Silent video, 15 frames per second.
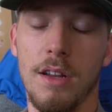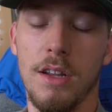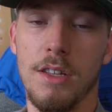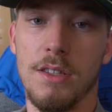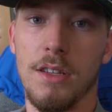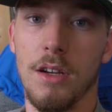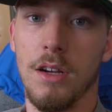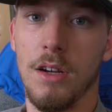
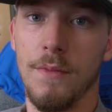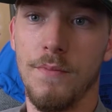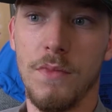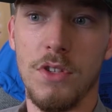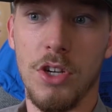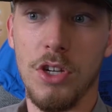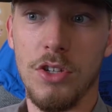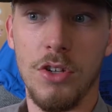It's a
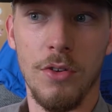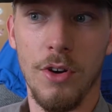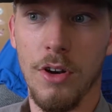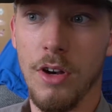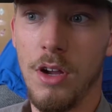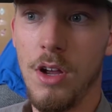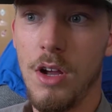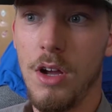good
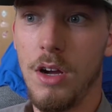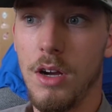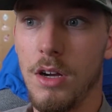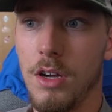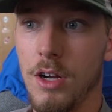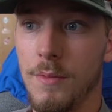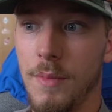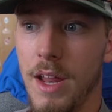tuner,
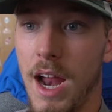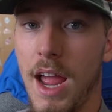and